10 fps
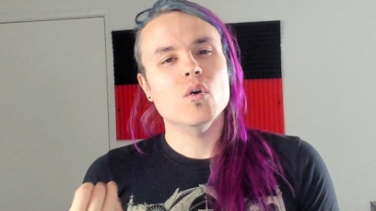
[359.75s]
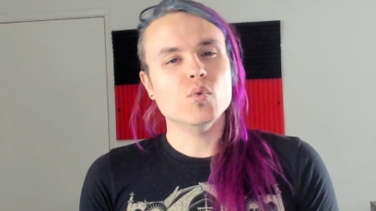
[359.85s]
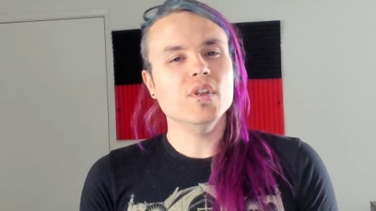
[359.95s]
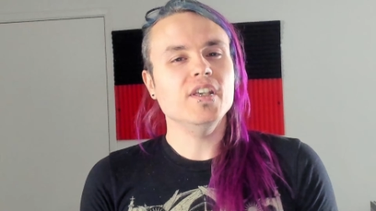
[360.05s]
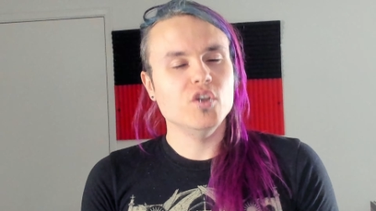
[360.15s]

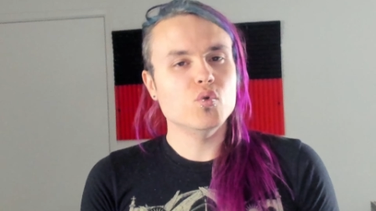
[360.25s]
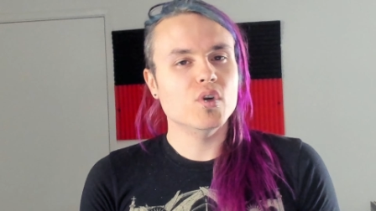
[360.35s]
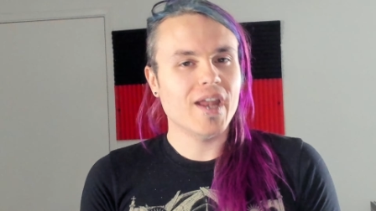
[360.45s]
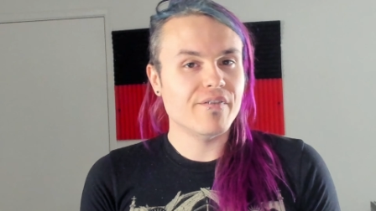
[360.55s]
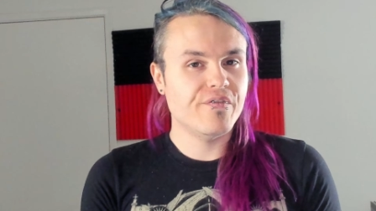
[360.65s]
Really, you
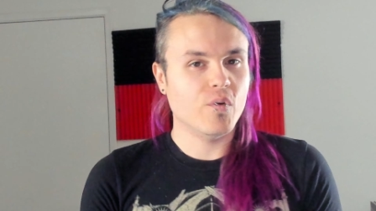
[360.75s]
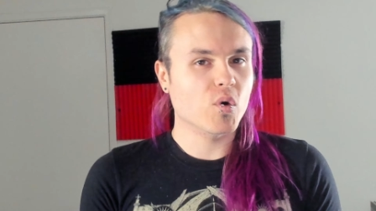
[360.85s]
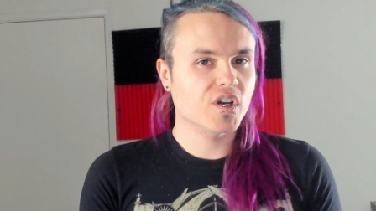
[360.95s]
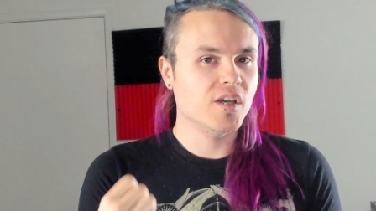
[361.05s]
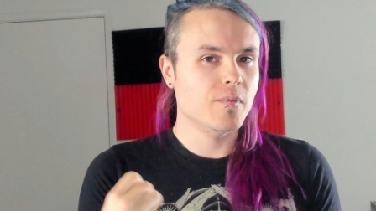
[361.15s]
could have
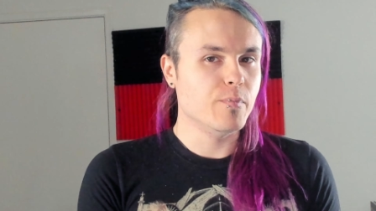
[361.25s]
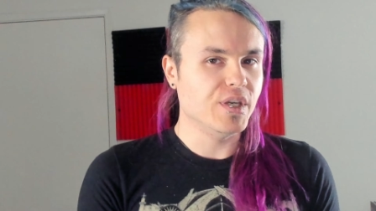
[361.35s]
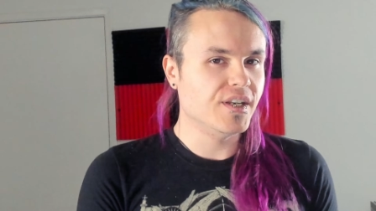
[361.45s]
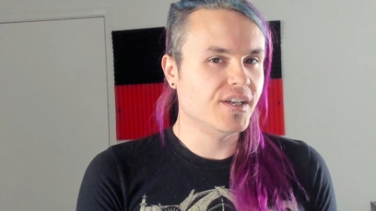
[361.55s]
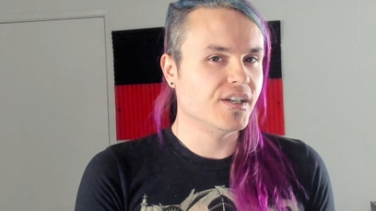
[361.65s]
four
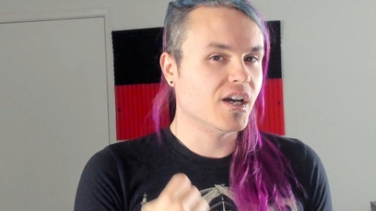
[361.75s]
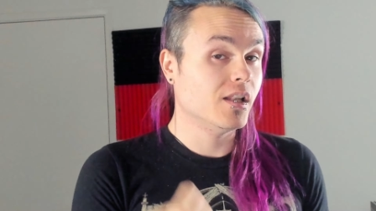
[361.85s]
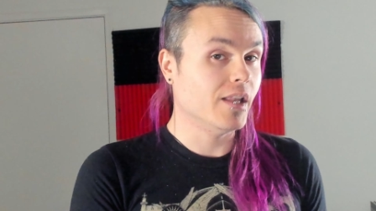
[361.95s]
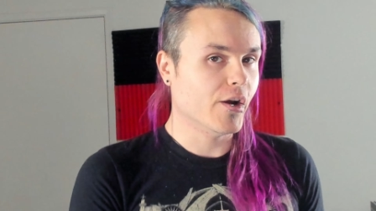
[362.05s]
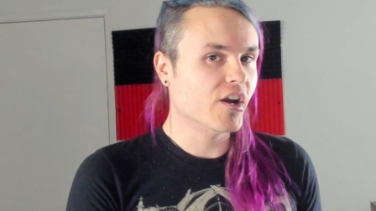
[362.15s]
Comedian
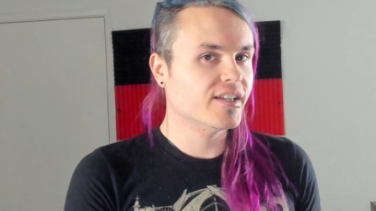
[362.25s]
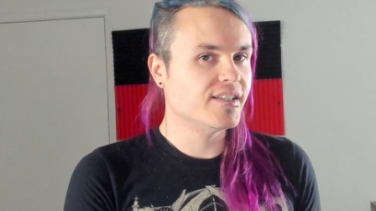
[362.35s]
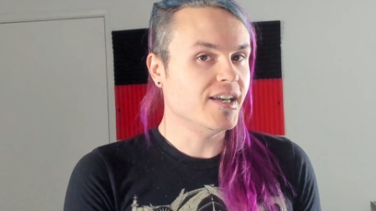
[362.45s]
clerics